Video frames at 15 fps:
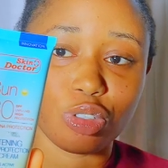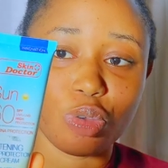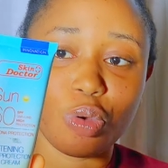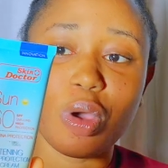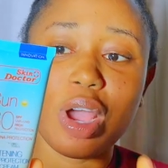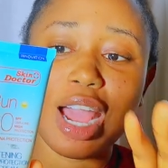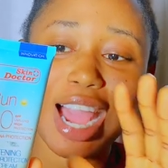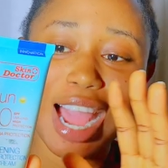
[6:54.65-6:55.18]

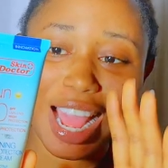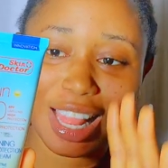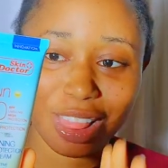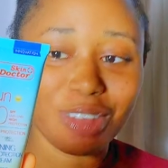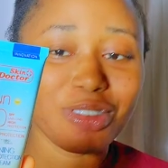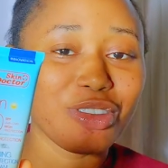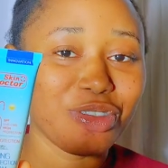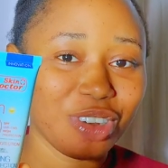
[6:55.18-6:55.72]
So I
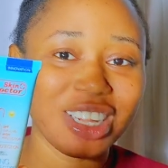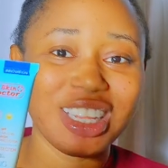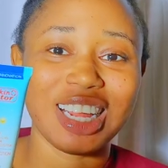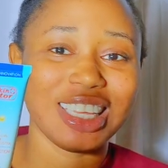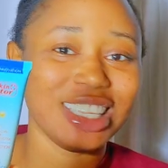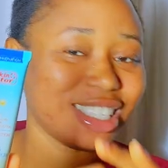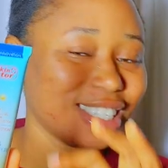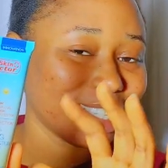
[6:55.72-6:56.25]
love the fact
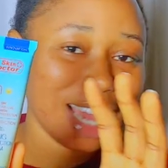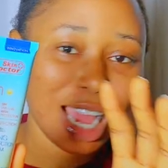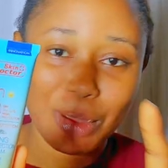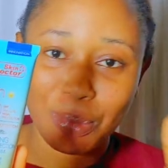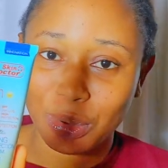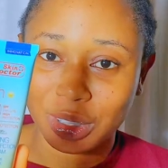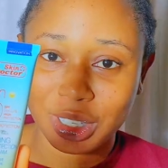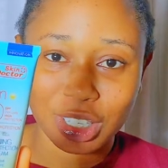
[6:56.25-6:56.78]
that it is eye
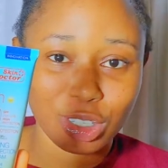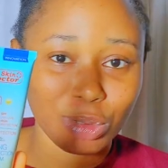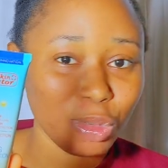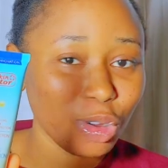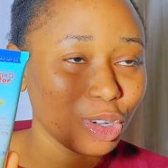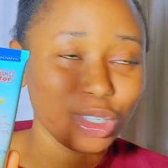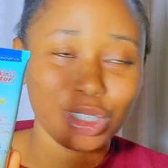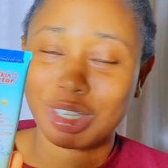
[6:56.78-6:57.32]
protection
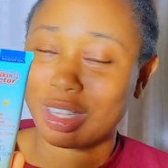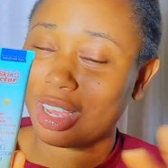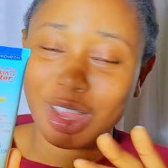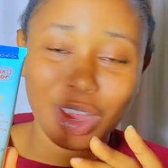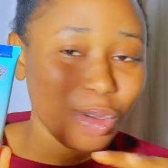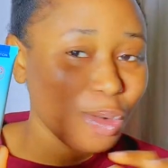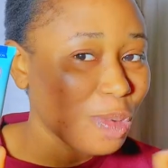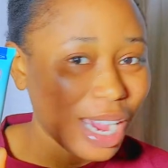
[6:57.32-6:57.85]
because
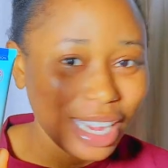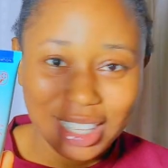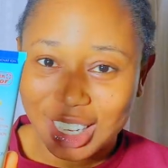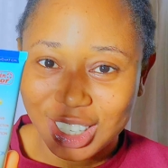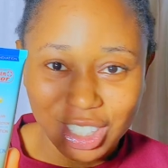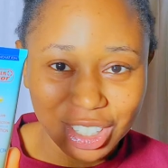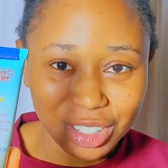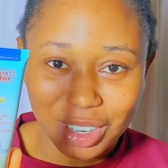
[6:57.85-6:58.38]
we're in
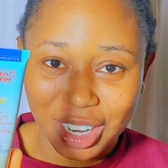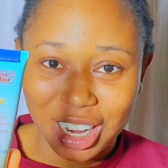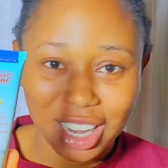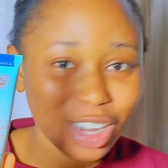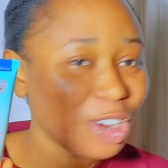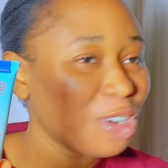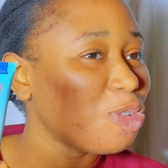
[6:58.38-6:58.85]
Nigeria.